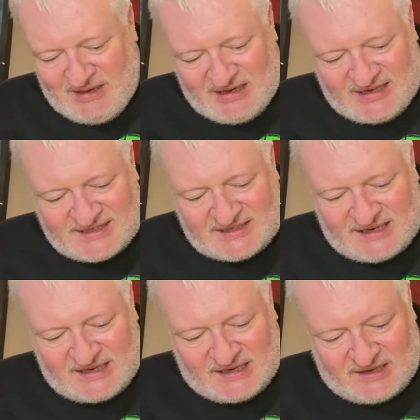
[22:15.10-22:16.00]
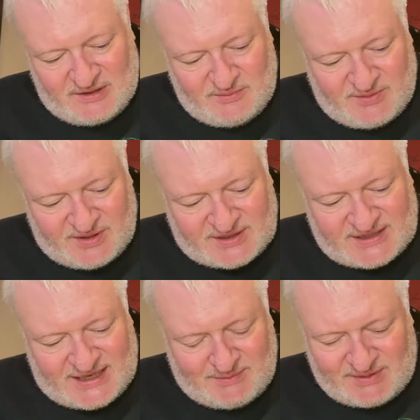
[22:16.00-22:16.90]
let's hope that,
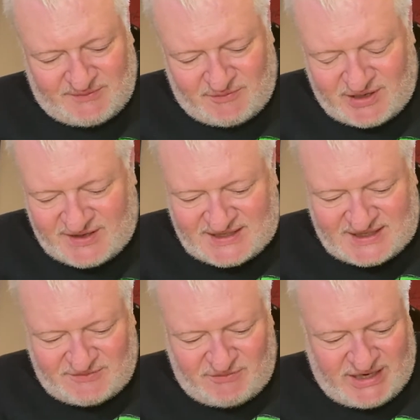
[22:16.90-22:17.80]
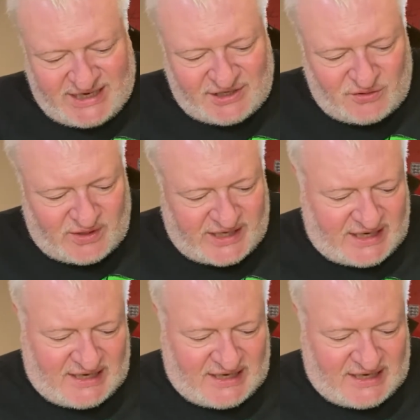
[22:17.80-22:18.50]
right, this is really annoying.